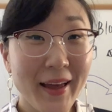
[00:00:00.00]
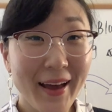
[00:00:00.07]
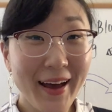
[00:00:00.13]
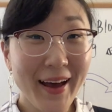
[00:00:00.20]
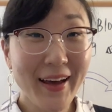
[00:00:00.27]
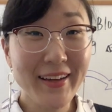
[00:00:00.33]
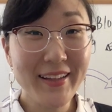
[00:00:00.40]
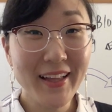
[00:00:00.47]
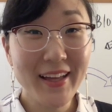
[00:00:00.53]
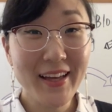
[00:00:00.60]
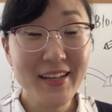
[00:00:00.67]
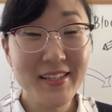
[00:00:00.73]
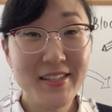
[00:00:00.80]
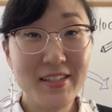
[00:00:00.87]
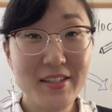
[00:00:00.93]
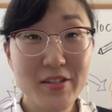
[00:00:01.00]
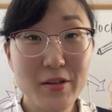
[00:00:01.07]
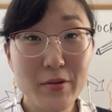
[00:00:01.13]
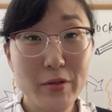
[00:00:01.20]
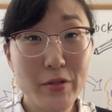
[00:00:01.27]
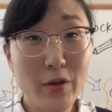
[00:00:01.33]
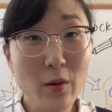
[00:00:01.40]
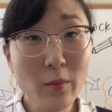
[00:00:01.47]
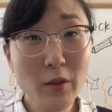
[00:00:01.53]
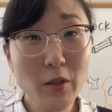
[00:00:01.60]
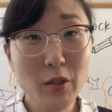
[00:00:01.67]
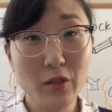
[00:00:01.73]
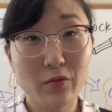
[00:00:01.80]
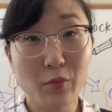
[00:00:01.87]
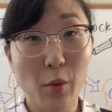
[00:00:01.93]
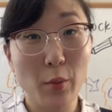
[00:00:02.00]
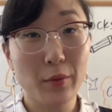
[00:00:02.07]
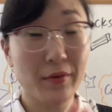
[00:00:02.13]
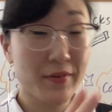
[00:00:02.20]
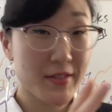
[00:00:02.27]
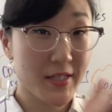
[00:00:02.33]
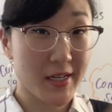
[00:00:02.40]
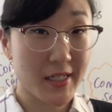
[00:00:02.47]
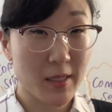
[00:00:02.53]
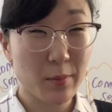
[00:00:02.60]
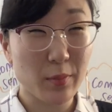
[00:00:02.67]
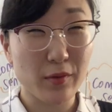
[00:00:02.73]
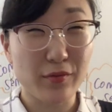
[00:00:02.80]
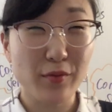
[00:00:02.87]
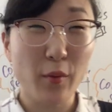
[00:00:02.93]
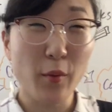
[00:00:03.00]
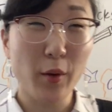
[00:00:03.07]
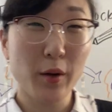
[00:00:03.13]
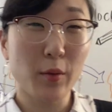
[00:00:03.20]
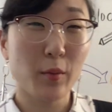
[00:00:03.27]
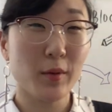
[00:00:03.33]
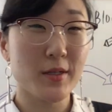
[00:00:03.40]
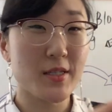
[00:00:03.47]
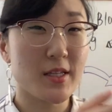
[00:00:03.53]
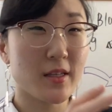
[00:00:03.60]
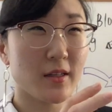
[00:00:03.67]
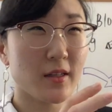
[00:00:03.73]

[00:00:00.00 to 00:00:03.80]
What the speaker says: Hi class. So much of what we've studied before was